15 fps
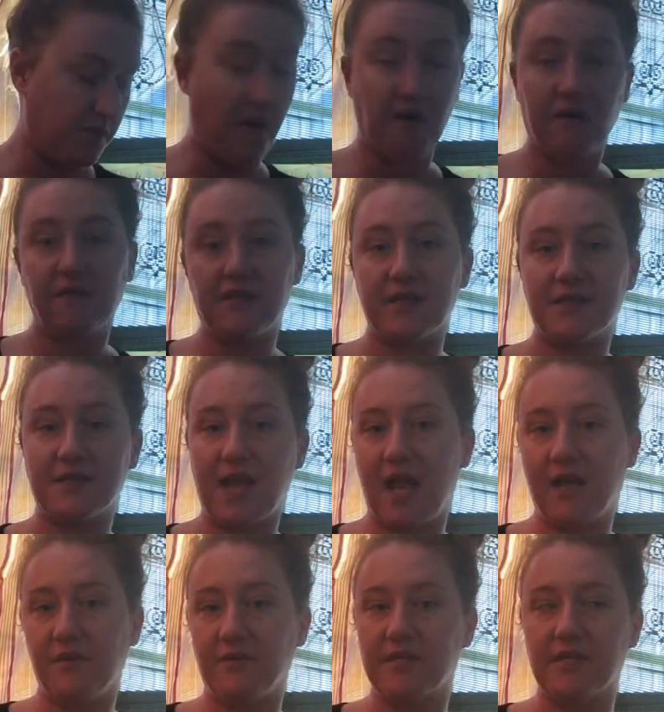part of this
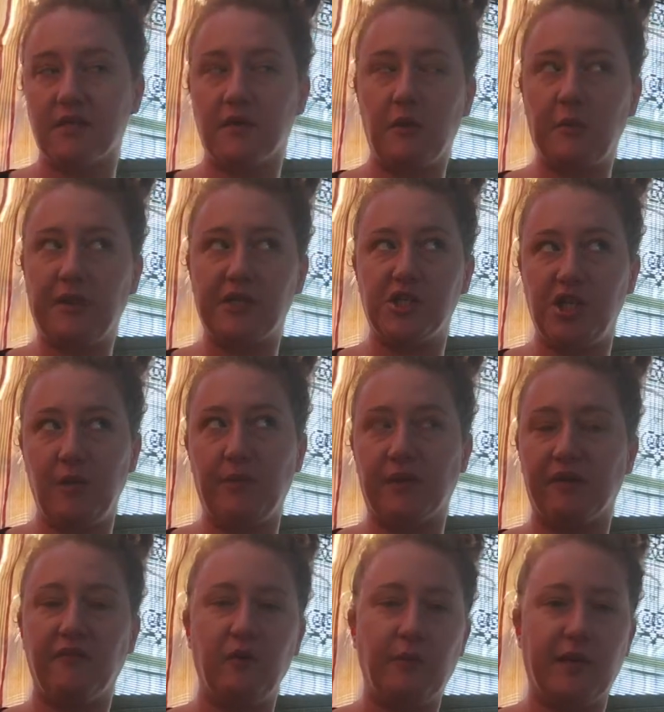set. It was a little bit cheaper
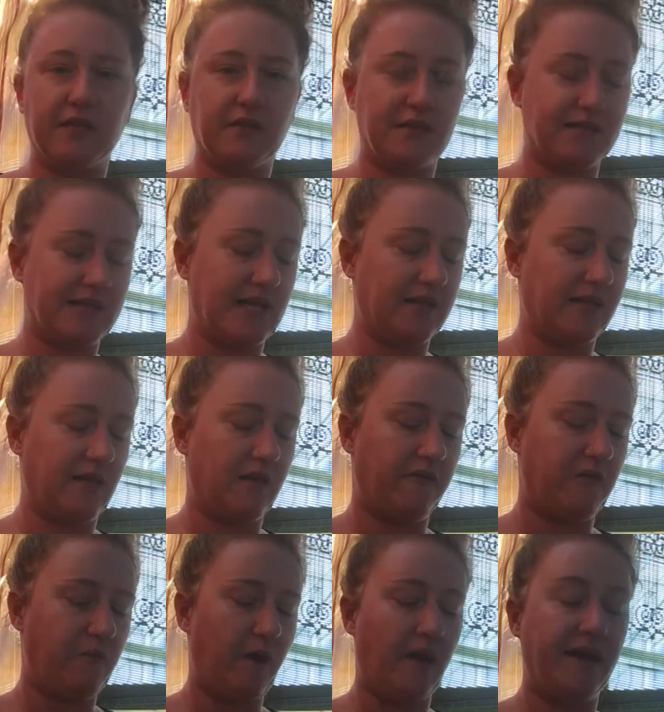if you bought the set than if
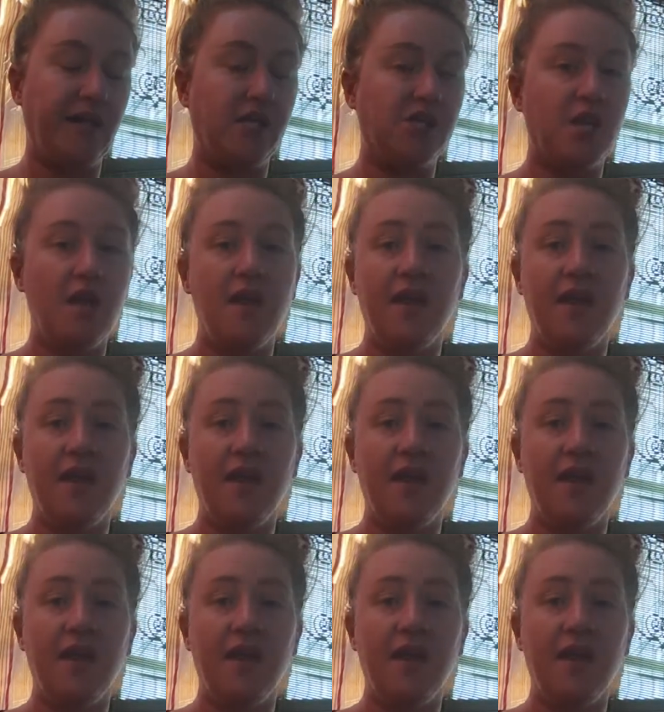you bought each